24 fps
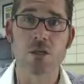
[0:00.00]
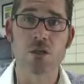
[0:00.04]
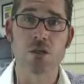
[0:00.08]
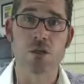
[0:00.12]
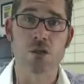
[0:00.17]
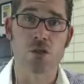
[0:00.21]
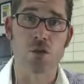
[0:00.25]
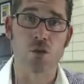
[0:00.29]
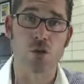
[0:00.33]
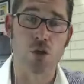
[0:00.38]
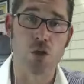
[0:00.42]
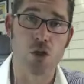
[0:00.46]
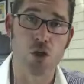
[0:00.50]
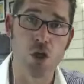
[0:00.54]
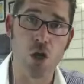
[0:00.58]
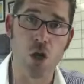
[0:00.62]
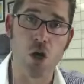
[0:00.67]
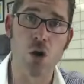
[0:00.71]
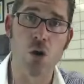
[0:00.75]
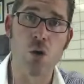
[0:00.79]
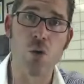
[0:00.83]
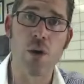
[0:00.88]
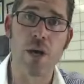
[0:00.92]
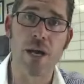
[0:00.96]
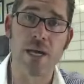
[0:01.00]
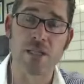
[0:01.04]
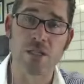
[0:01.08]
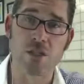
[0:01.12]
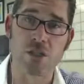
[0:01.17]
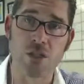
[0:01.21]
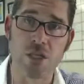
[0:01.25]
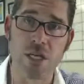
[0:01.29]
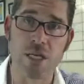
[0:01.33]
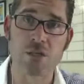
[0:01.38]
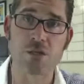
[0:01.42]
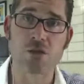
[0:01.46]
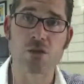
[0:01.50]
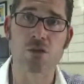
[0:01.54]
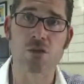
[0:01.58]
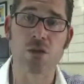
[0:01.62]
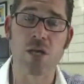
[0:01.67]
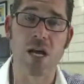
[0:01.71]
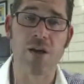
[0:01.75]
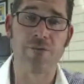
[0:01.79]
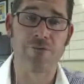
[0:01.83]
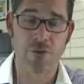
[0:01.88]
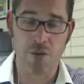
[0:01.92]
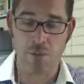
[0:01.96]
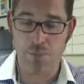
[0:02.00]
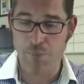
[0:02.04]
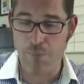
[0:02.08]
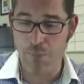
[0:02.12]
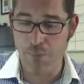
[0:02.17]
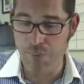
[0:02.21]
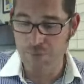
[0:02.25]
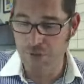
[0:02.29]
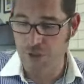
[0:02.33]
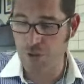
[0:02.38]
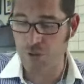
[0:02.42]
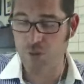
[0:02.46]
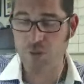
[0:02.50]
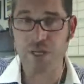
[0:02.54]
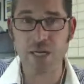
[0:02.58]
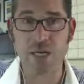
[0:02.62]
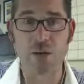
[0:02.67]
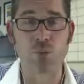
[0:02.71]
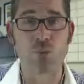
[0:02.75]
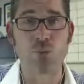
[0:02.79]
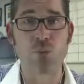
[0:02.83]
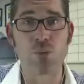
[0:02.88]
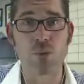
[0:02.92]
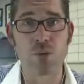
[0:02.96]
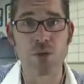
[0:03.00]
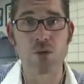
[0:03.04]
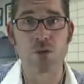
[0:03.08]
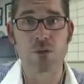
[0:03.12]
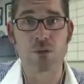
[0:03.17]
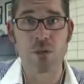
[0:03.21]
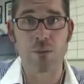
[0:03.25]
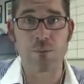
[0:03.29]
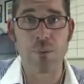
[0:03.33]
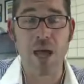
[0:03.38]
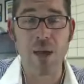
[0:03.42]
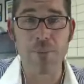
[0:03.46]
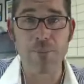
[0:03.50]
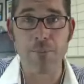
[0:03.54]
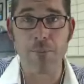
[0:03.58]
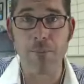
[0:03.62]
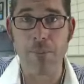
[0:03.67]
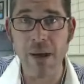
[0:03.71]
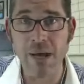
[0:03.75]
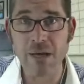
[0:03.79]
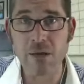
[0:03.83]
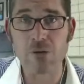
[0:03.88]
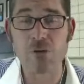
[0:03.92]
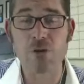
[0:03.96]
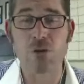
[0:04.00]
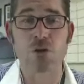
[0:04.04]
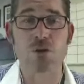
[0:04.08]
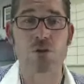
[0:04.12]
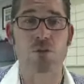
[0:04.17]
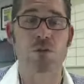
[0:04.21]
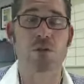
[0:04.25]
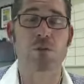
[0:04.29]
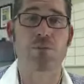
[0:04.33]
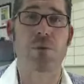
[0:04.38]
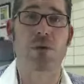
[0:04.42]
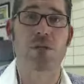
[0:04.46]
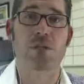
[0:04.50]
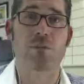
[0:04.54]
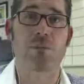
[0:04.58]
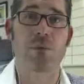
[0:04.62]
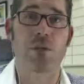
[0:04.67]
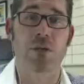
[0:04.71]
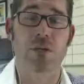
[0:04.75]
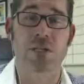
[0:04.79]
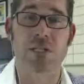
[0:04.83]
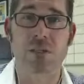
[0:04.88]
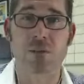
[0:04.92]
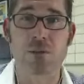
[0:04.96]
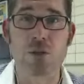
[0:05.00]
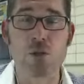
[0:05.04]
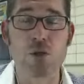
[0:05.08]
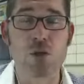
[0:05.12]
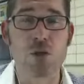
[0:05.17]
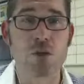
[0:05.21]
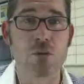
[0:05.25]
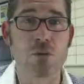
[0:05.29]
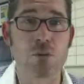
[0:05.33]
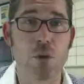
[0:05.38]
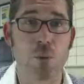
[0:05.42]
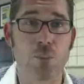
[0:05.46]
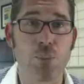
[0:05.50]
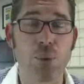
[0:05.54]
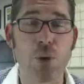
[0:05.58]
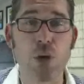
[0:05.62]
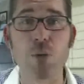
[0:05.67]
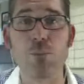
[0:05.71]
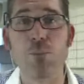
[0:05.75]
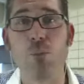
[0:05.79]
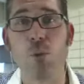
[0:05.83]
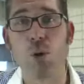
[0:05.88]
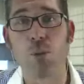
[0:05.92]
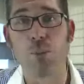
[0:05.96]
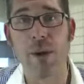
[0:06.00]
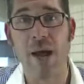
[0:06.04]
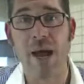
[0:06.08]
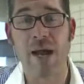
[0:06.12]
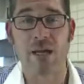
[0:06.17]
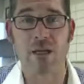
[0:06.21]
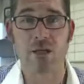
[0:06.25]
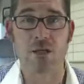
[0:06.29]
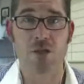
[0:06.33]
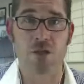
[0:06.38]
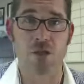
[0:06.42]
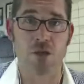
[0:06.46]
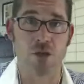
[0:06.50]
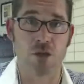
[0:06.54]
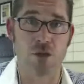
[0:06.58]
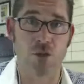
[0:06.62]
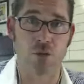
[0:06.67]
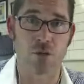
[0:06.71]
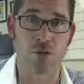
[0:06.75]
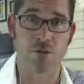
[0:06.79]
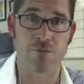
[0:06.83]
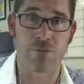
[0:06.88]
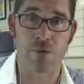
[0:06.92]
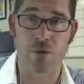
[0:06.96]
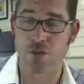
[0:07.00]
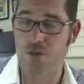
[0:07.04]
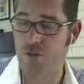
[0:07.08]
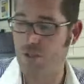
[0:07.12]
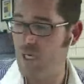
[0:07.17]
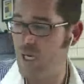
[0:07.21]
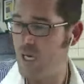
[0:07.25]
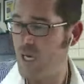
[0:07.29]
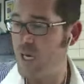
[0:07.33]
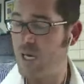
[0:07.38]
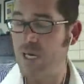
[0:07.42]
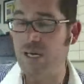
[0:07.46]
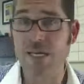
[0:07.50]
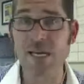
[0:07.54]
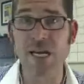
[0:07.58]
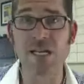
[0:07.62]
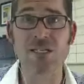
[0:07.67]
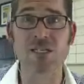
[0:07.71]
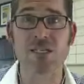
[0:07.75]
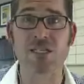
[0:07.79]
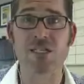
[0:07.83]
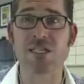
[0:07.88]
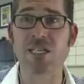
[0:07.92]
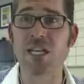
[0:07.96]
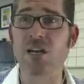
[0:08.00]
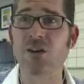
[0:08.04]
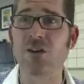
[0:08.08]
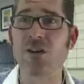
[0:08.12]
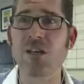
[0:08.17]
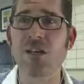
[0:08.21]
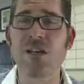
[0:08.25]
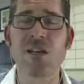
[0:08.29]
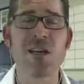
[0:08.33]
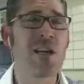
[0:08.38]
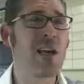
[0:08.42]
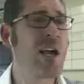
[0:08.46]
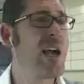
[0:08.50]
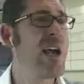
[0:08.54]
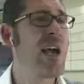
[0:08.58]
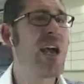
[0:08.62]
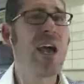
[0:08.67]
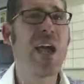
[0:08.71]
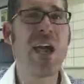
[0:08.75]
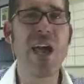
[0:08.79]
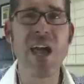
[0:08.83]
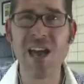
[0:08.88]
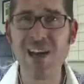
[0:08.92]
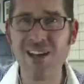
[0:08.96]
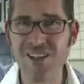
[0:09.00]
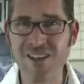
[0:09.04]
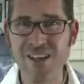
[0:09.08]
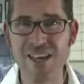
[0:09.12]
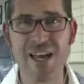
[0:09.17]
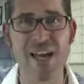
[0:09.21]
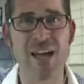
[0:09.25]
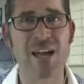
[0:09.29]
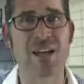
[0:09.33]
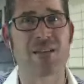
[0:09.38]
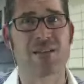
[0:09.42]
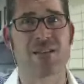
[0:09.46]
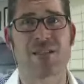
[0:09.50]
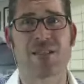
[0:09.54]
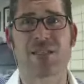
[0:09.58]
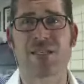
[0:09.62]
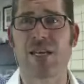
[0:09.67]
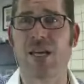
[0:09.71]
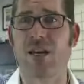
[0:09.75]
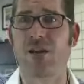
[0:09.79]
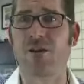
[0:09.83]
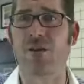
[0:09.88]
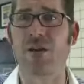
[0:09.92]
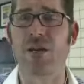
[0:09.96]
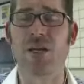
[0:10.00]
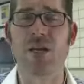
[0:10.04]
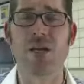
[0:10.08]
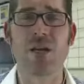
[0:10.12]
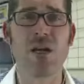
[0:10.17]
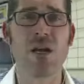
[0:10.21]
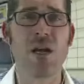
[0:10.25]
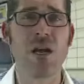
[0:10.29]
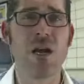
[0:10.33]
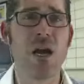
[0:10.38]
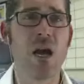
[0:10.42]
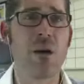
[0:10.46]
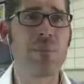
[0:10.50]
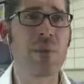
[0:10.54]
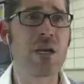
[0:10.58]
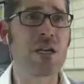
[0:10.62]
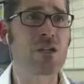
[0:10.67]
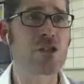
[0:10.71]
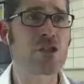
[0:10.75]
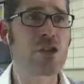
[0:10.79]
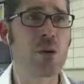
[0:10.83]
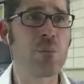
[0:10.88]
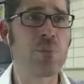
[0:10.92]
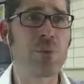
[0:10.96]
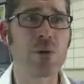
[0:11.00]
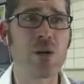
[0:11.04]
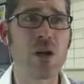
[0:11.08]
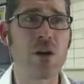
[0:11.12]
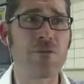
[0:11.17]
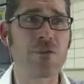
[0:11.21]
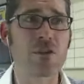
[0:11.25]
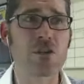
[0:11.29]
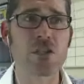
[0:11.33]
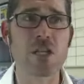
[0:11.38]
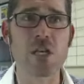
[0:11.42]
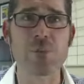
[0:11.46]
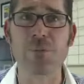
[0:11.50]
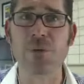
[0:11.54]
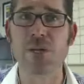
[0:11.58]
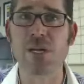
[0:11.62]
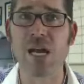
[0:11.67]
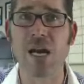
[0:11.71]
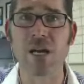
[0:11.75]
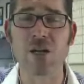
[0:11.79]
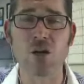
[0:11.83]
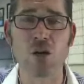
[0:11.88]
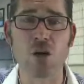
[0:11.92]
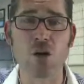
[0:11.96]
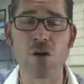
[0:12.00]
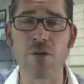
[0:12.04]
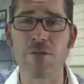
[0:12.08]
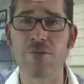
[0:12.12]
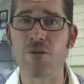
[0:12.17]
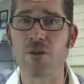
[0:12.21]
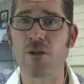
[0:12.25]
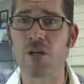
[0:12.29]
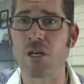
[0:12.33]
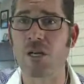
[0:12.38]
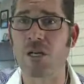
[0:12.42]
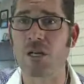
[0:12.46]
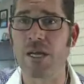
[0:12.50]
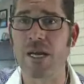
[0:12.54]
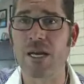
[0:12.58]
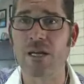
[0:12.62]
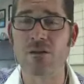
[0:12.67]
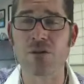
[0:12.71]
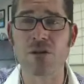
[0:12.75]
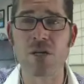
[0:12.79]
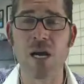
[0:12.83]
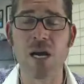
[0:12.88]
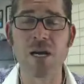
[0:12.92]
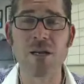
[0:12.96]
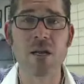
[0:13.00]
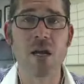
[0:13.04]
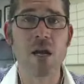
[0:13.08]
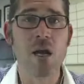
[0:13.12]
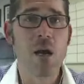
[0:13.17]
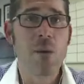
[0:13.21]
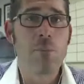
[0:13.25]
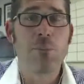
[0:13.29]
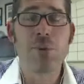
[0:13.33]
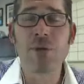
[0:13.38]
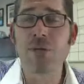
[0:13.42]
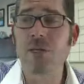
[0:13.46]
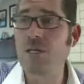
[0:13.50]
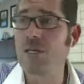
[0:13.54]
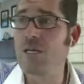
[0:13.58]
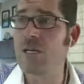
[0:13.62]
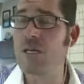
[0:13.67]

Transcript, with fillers: So go and change your life to to get, you know, to better those responsibilities. You know, put more back into the universe. Yeah, is it scary? Hell yeah, it's scary. I mean, jumping off a ship and not knowing if you're going to land or not, but